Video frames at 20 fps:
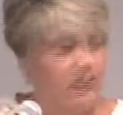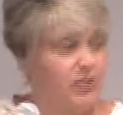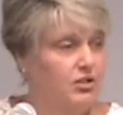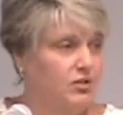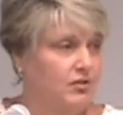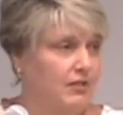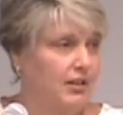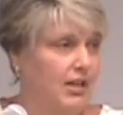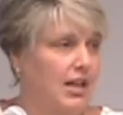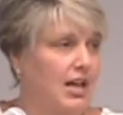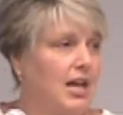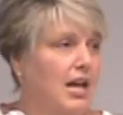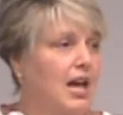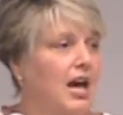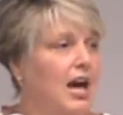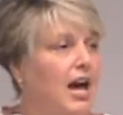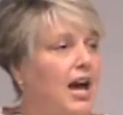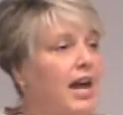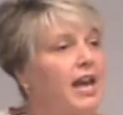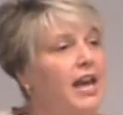ministry,
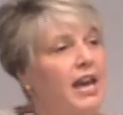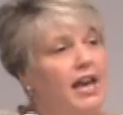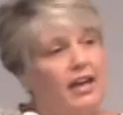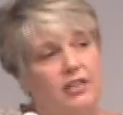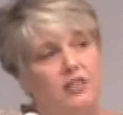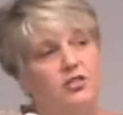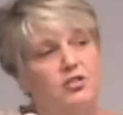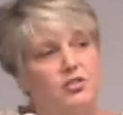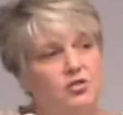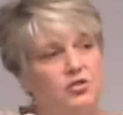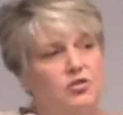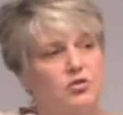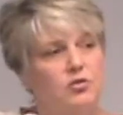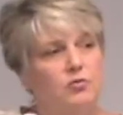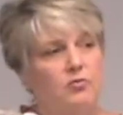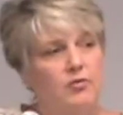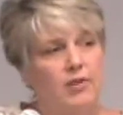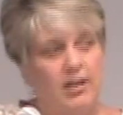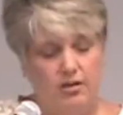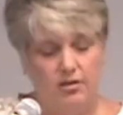I had to
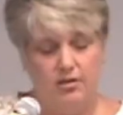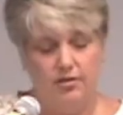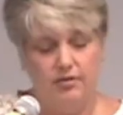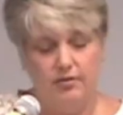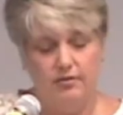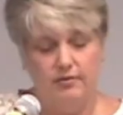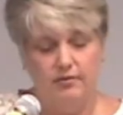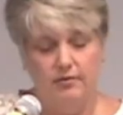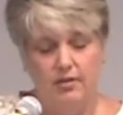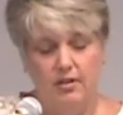surrender